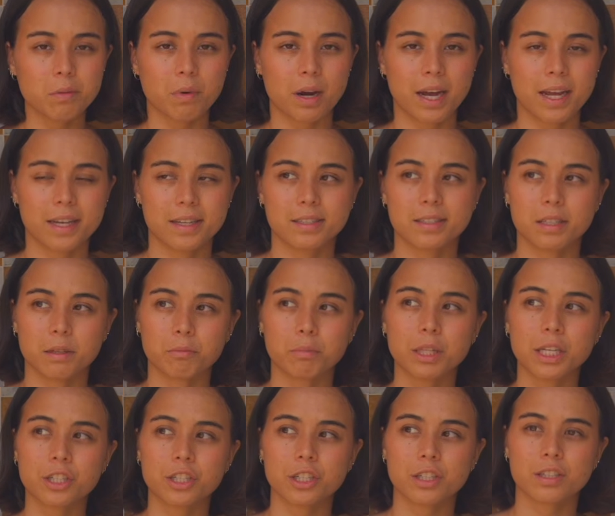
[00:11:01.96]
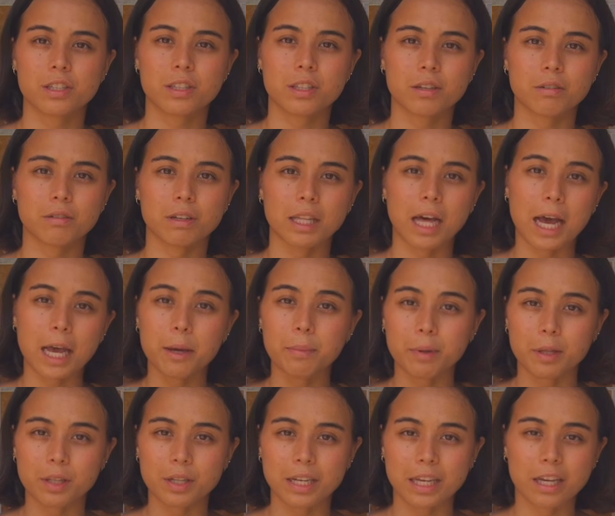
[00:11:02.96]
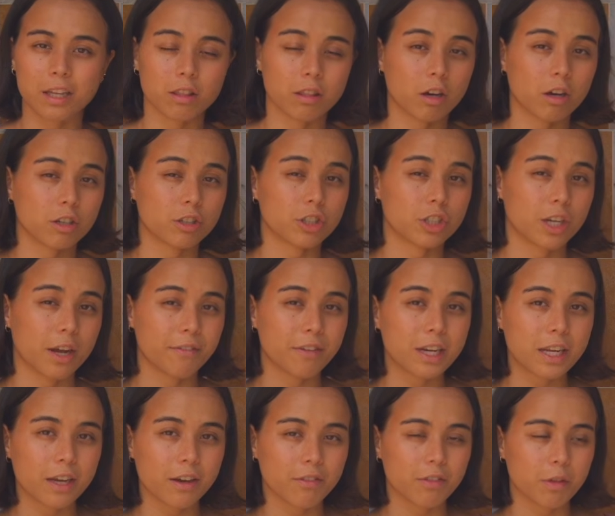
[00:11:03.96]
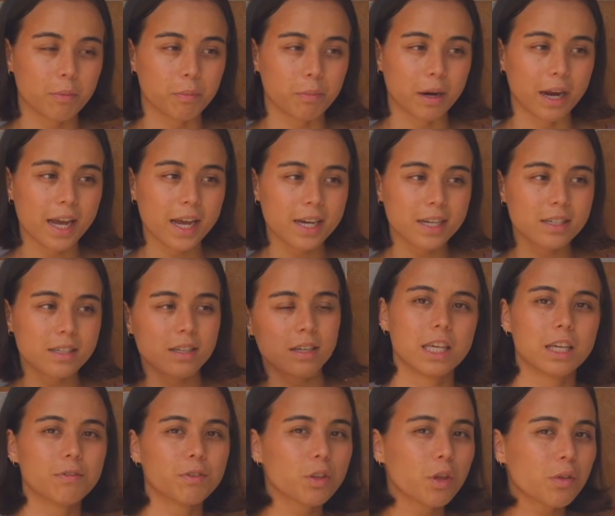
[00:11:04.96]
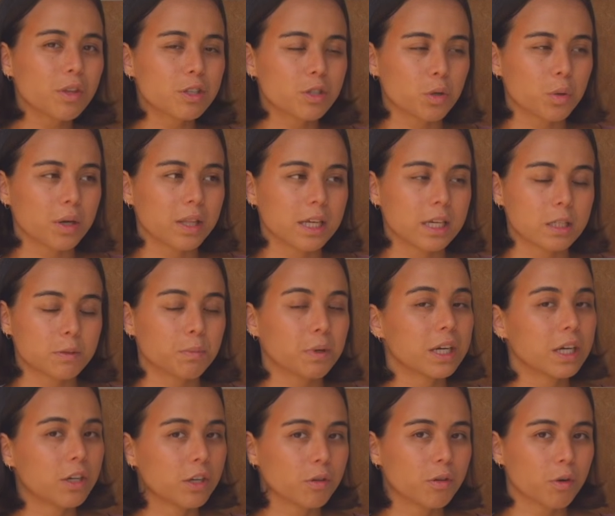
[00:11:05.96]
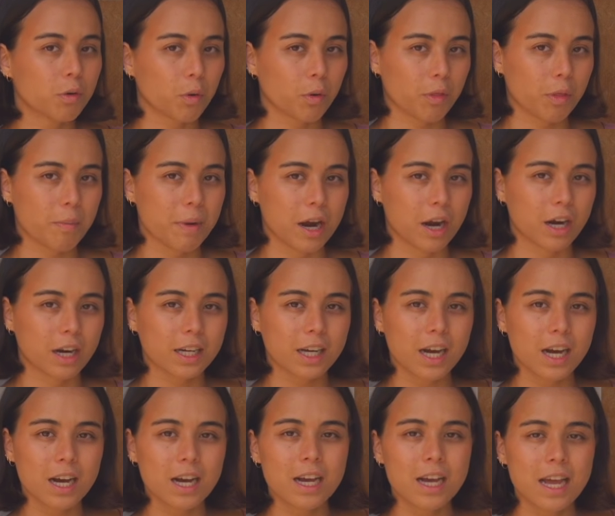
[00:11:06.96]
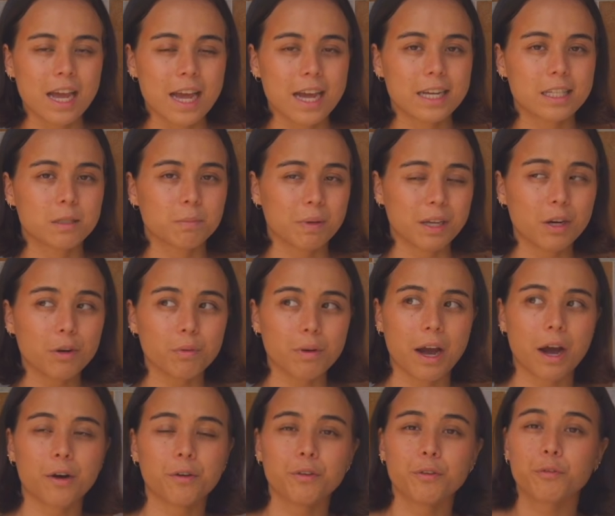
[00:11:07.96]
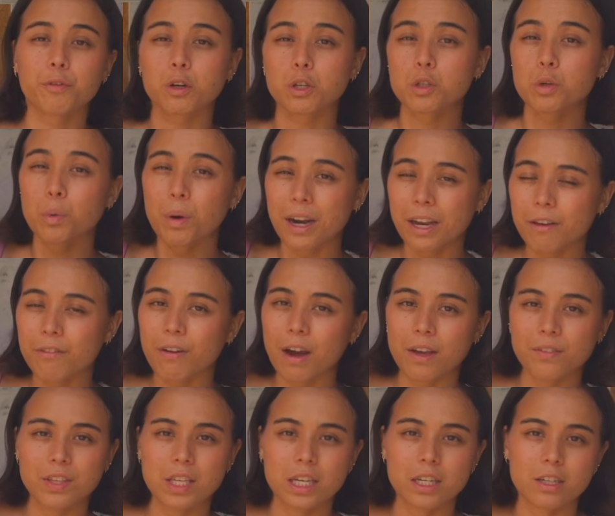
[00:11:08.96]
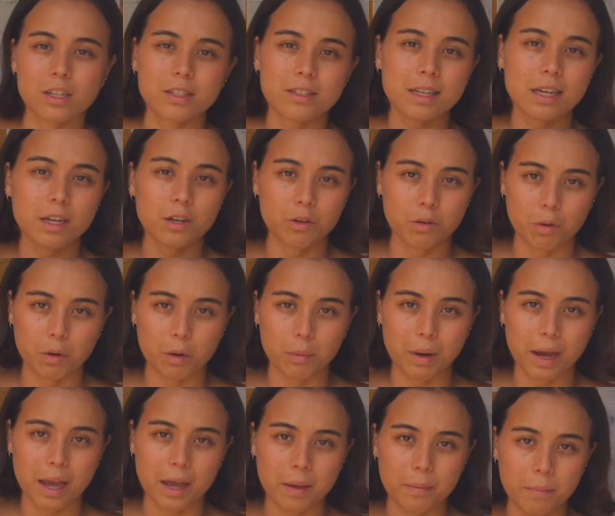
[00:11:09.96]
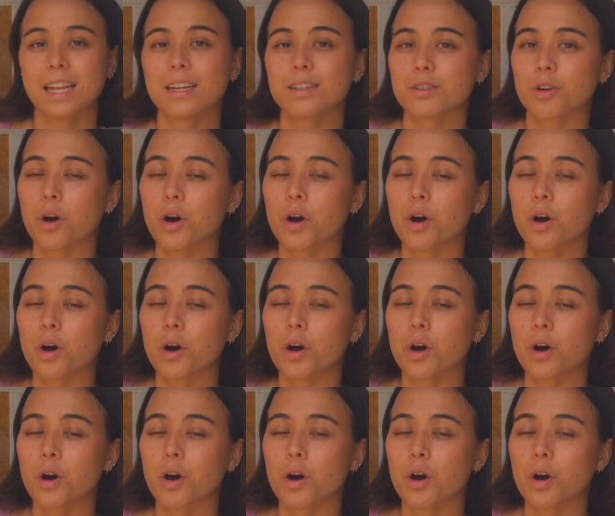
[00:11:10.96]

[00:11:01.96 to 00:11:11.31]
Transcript: why is simply just the reliability and longevity of the brand. Even though this toilet is pretty new to North America, it's been around for 25 years in Norway. It is